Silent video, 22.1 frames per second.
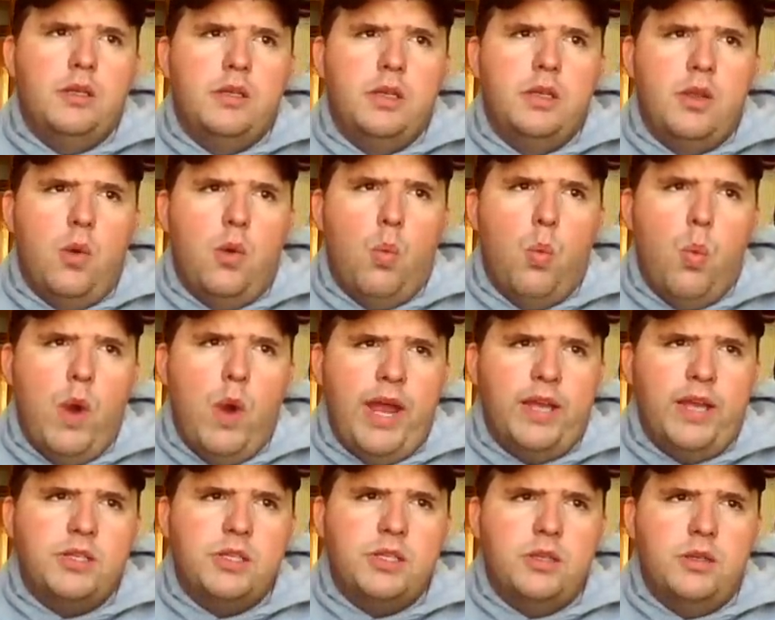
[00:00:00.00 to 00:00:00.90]

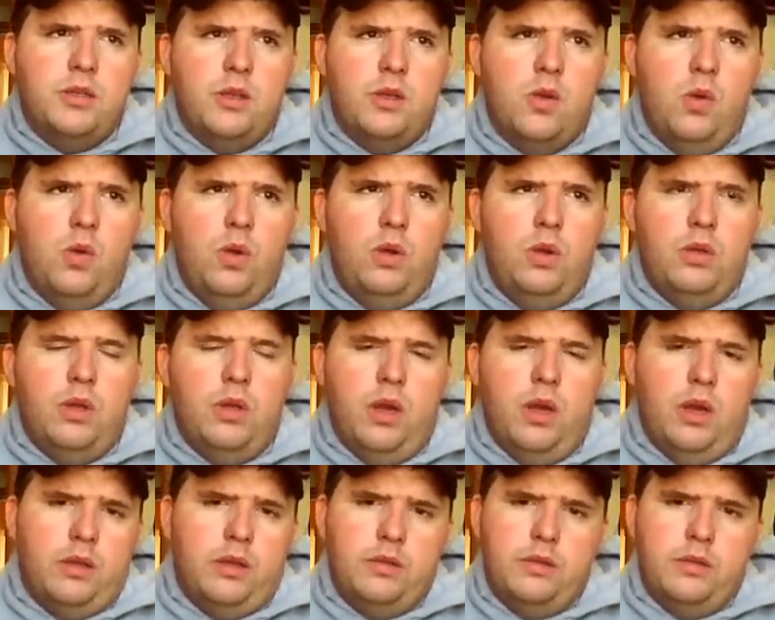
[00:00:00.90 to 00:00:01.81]
west of the coal
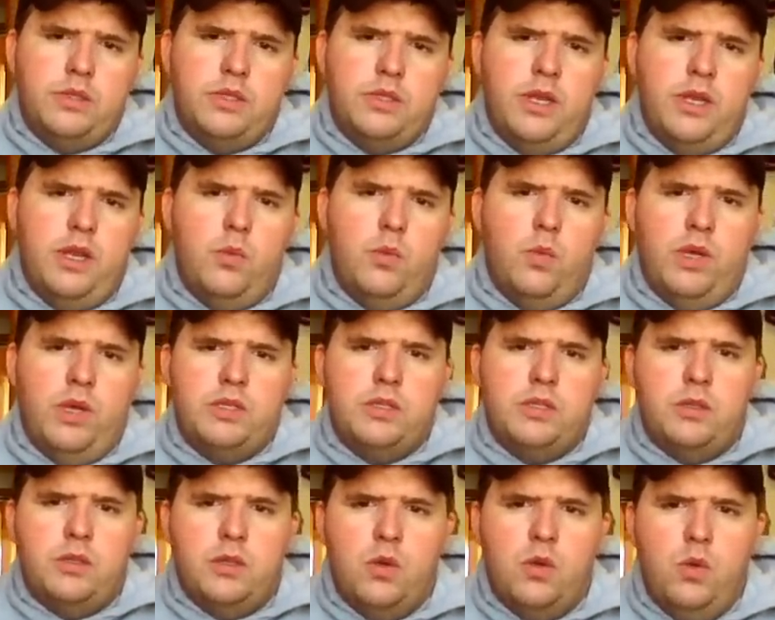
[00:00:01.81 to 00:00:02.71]
dock, staying
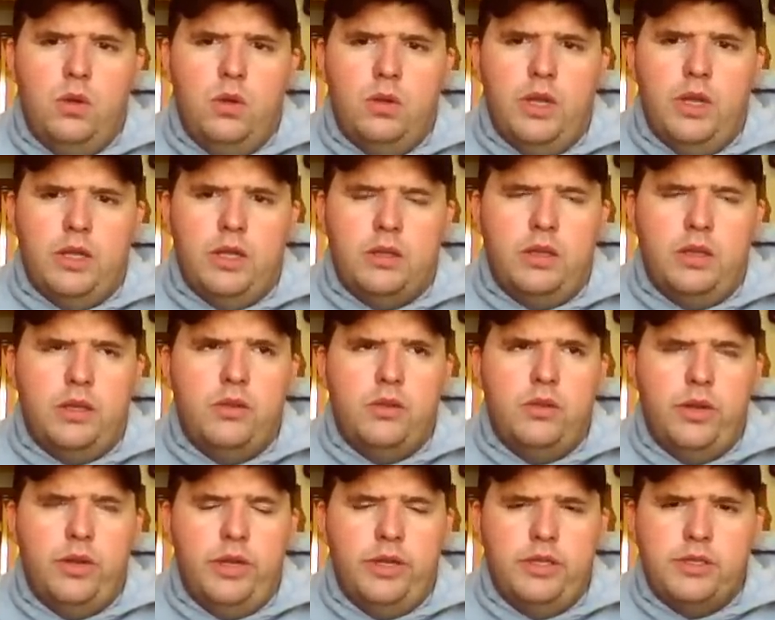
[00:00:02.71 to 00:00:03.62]
west of the coal dock, that
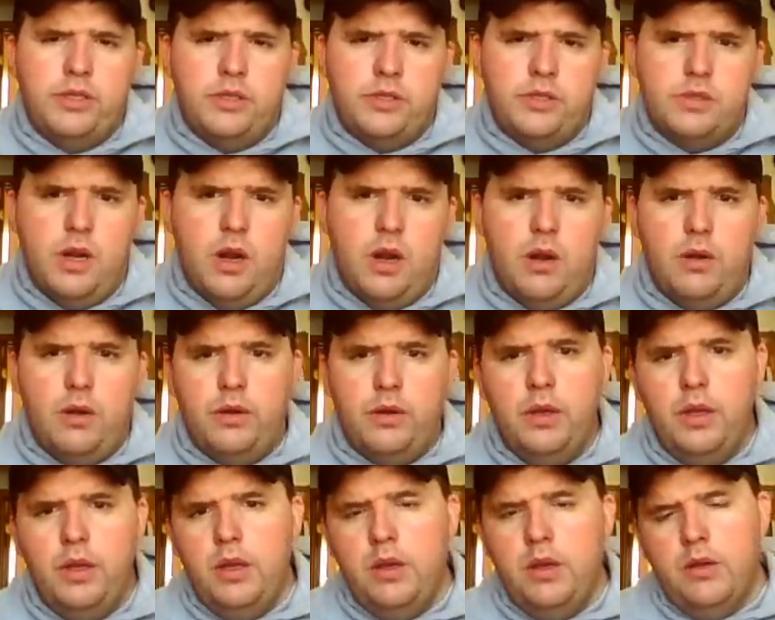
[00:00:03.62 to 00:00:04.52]
good ice is there.
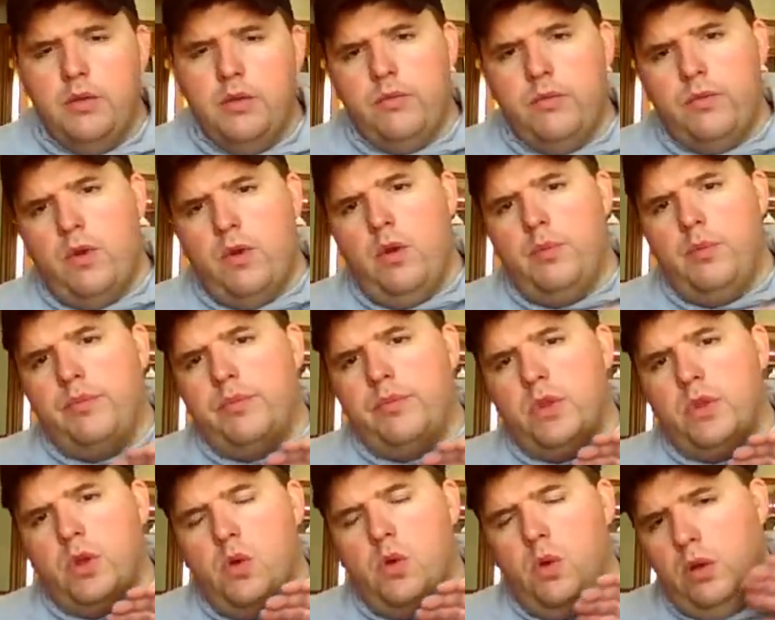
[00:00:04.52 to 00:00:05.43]
And
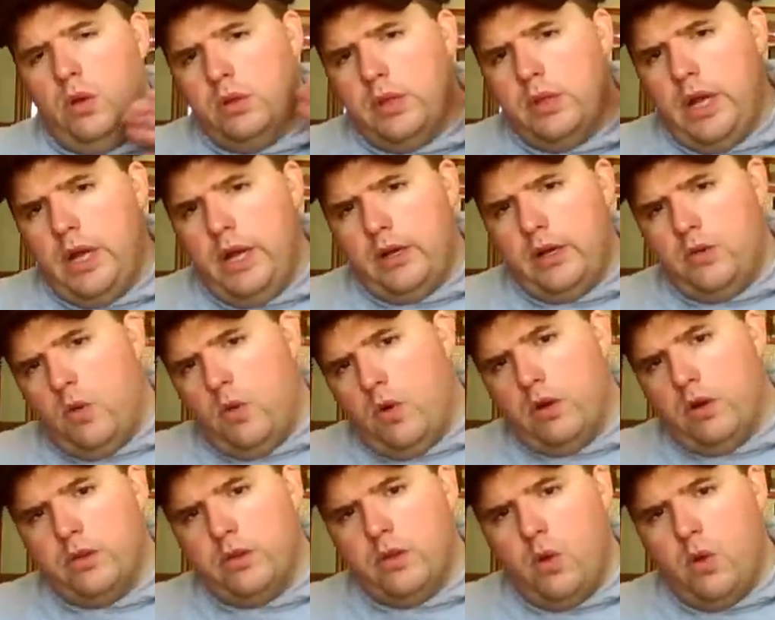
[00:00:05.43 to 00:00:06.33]
from the coal dock
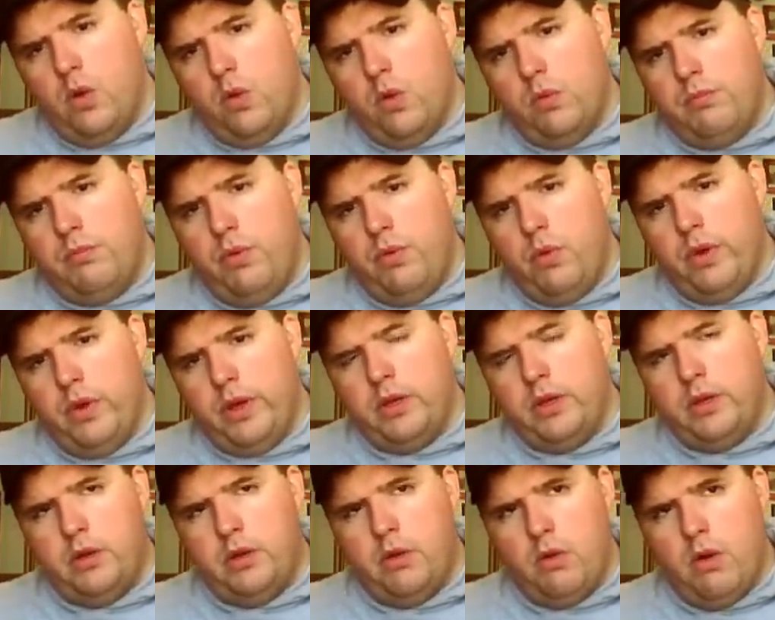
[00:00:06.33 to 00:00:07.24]
north to Houghton
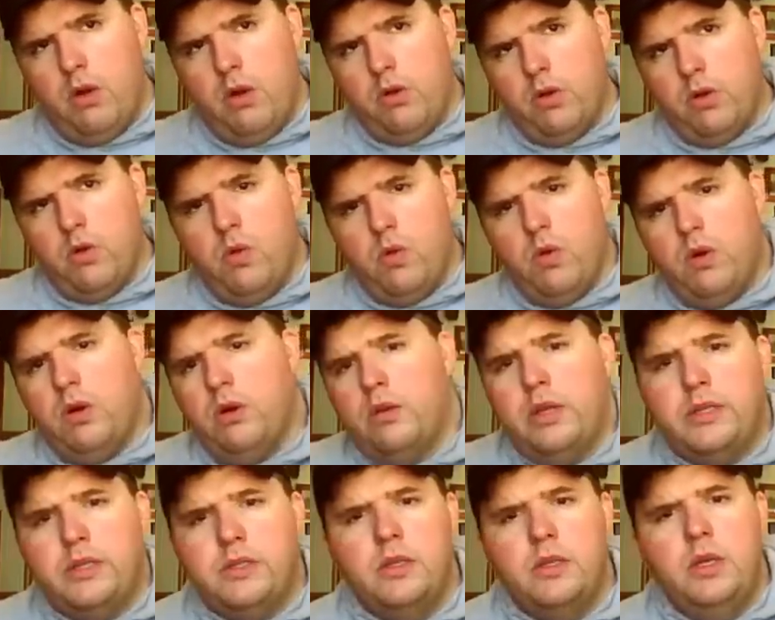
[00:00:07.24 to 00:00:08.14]
Point and around the
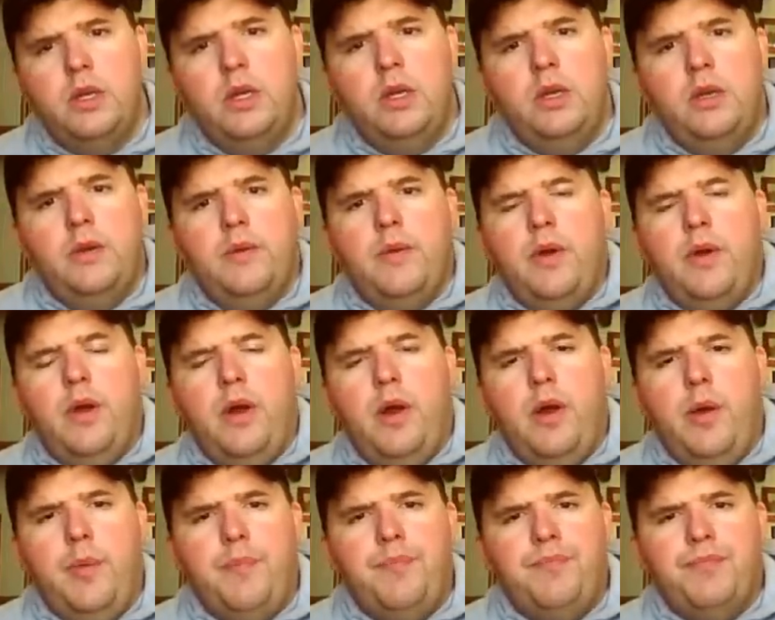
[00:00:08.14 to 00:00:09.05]
corner,
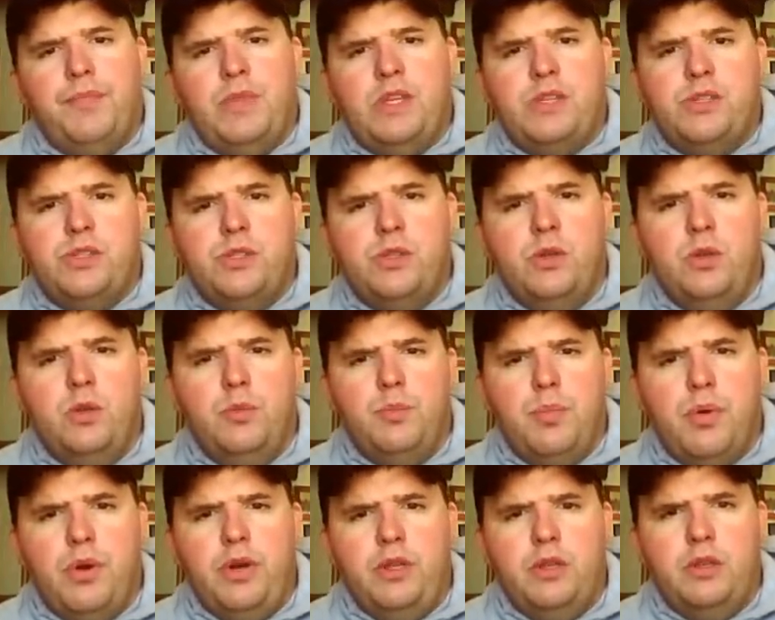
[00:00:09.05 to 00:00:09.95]
that still
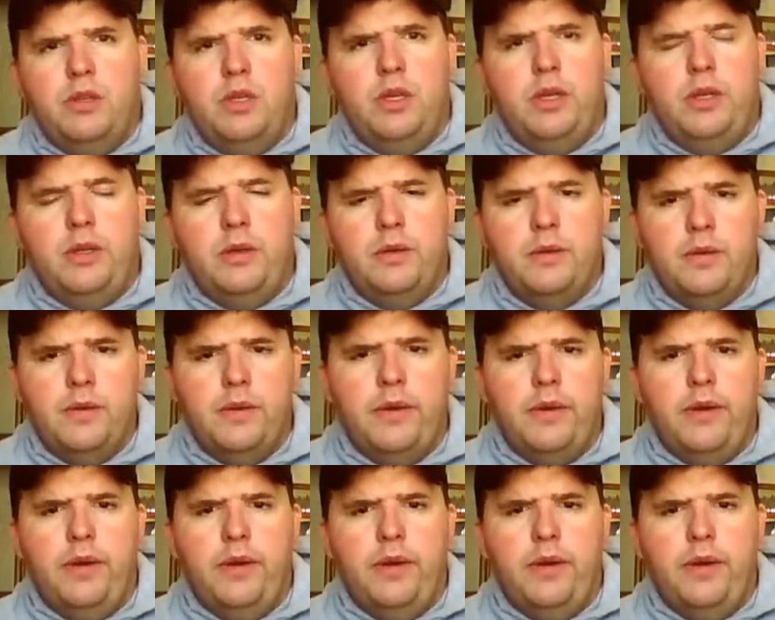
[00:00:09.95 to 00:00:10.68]
pretty thin.